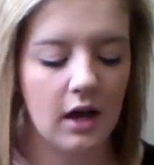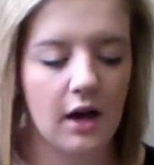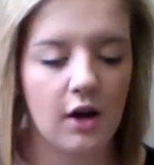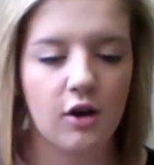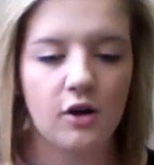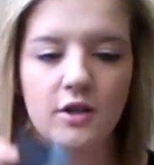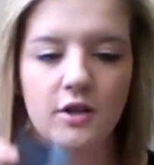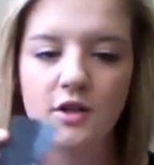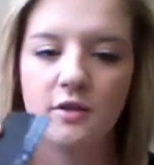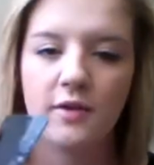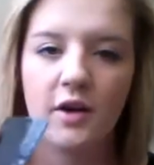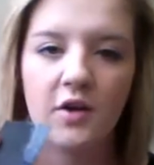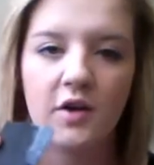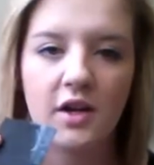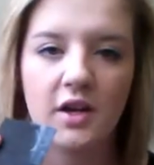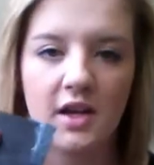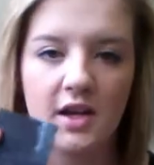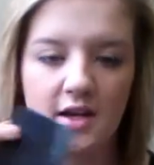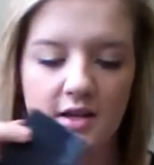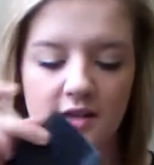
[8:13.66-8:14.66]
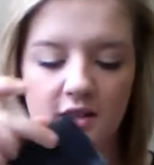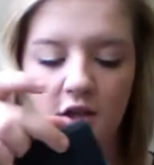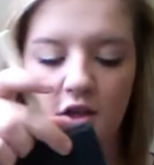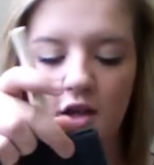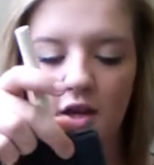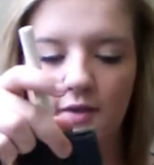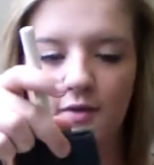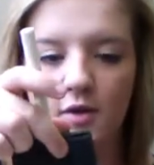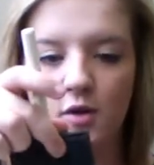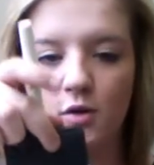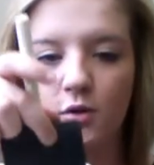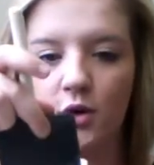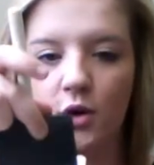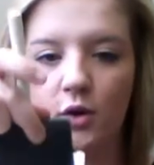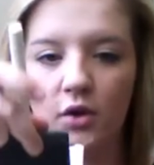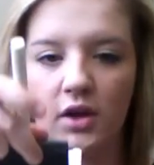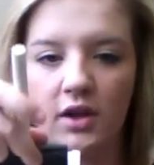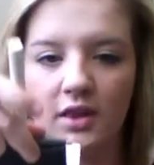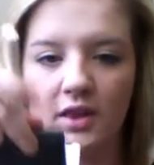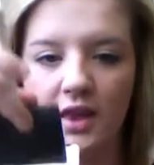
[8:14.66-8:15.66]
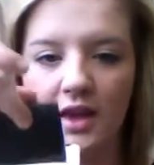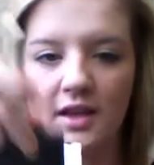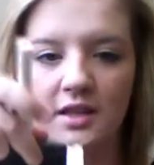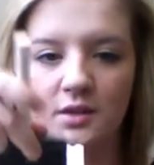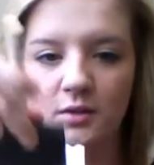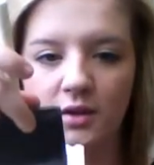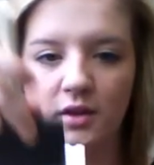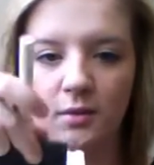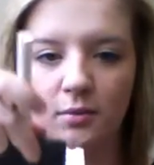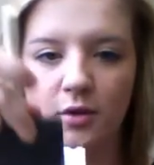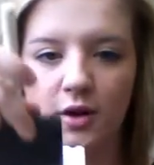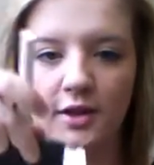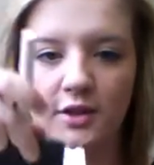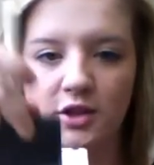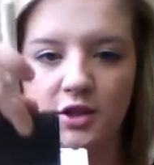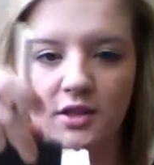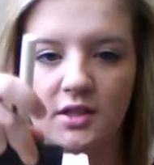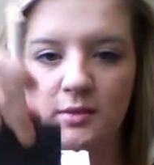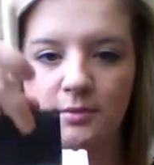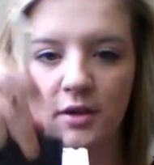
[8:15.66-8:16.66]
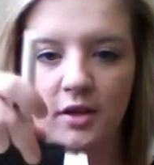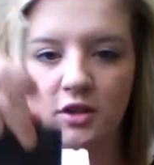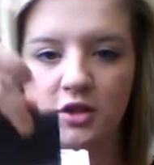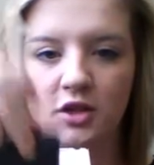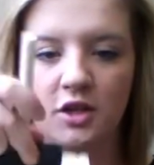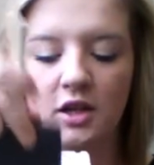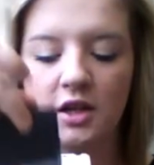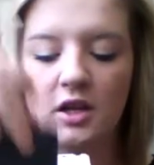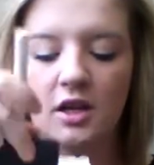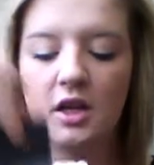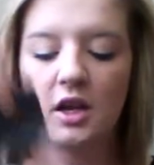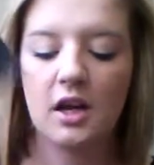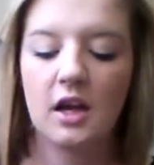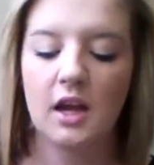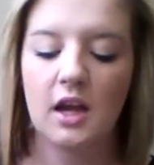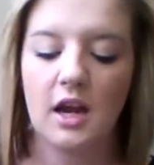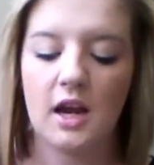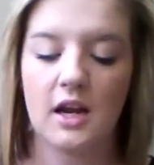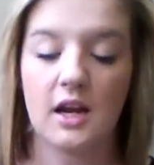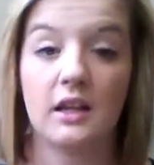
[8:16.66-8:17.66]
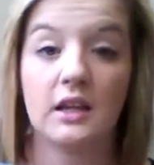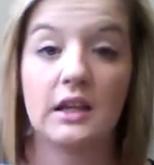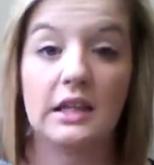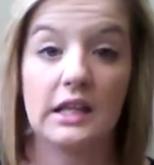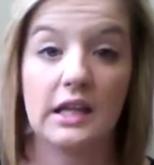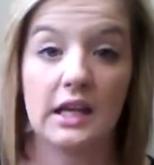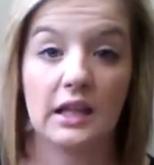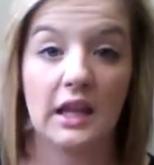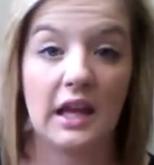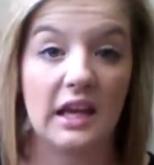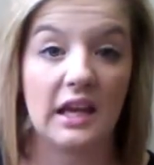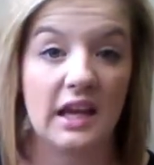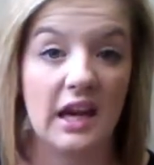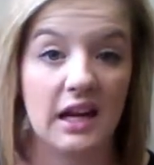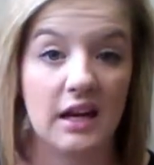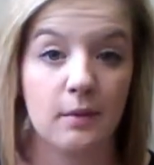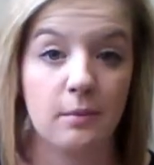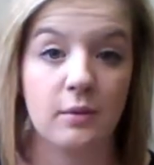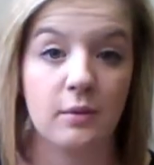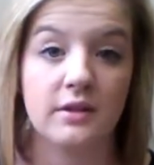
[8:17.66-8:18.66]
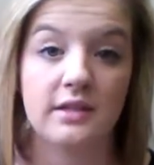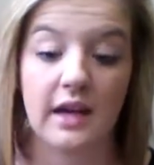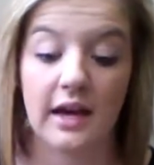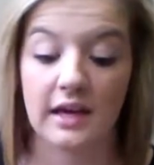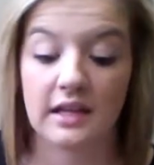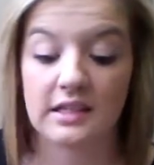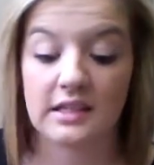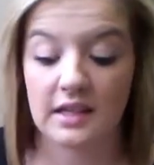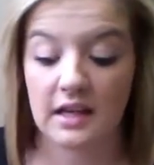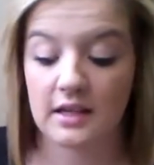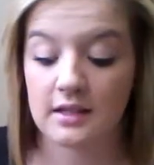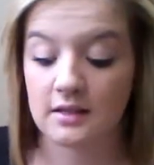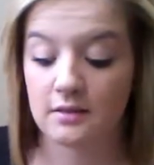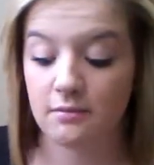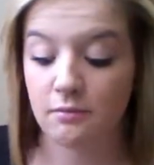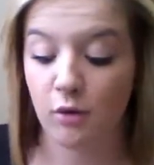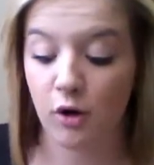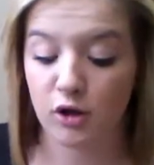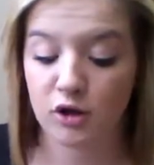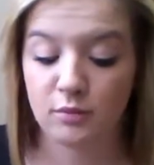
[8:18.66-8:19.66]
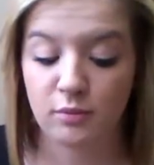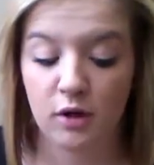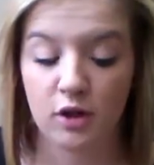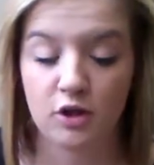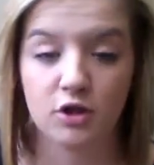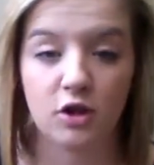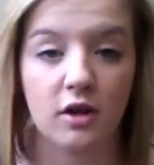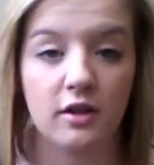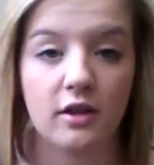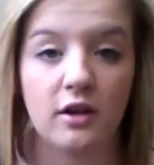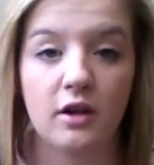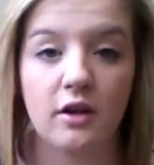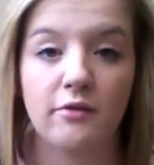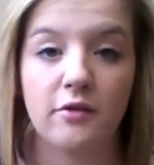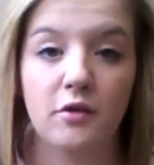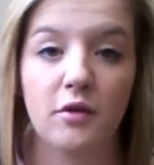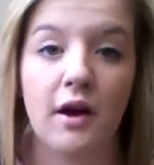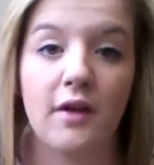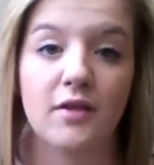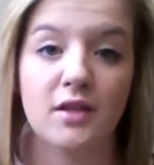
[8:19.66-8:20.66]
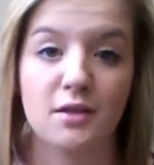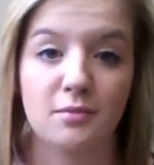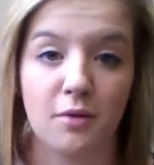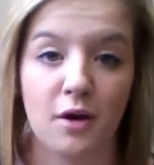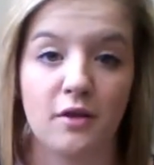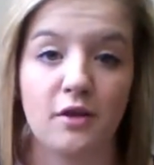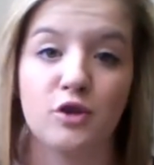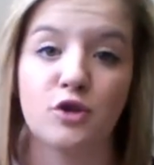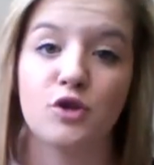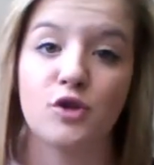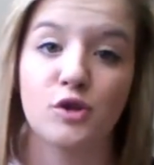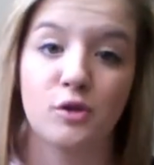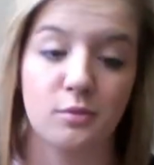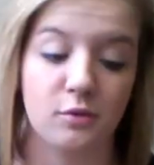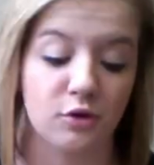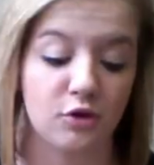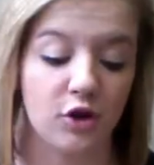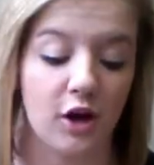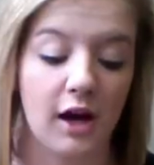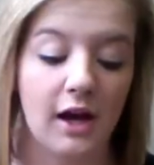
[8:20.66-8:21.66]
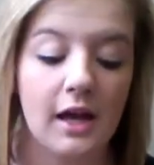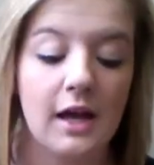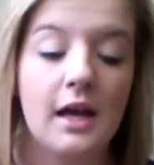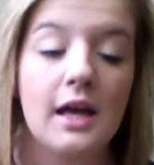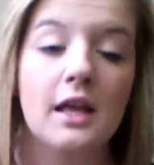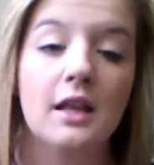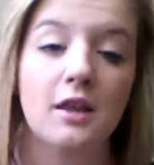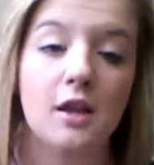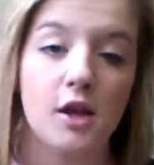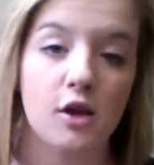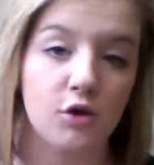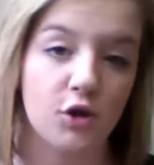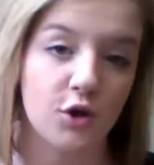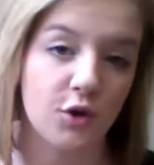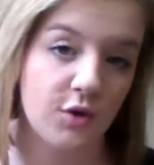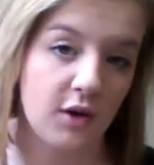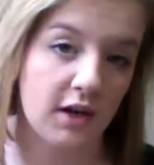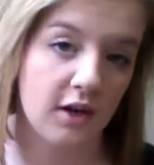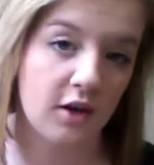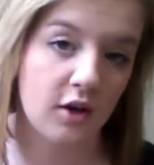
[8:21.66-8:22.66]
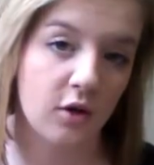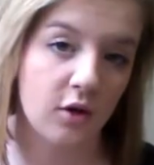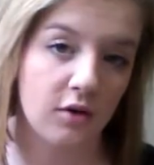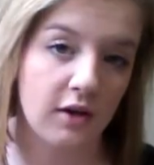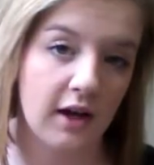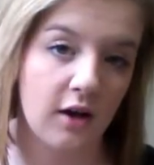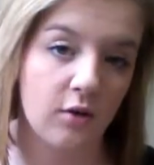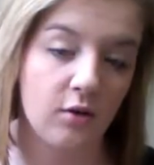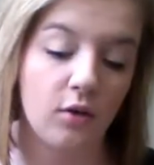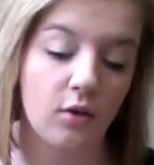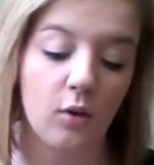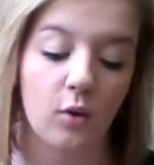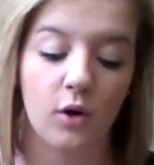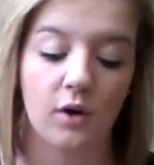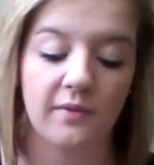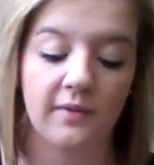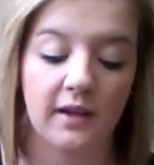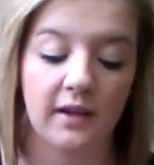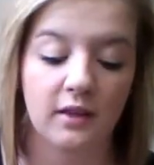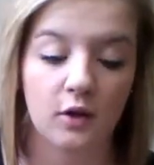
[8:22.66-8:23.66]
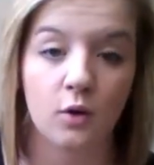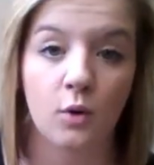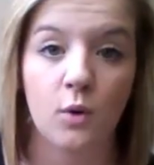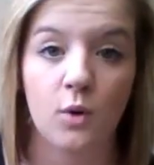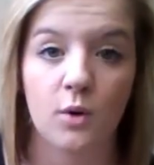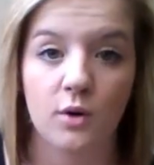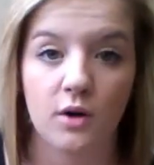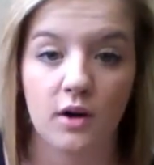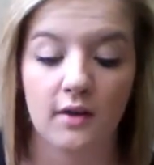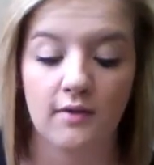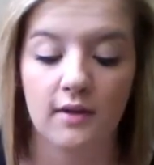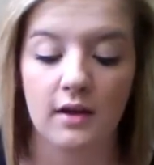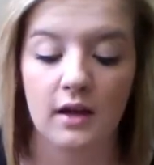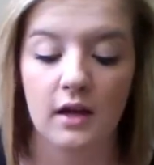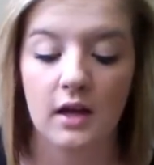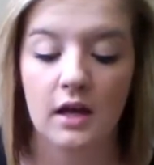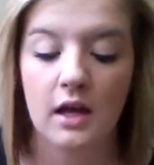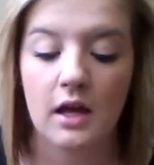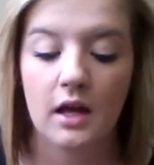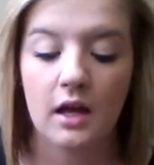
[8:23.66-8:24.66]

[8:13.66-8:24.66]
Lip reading: I also found it easier if you go like this with the brush and sponge it, and it like kind of puts excess Mod Podge on there if you have a spot that's super dry that you do need to go down, or if like the corner of it,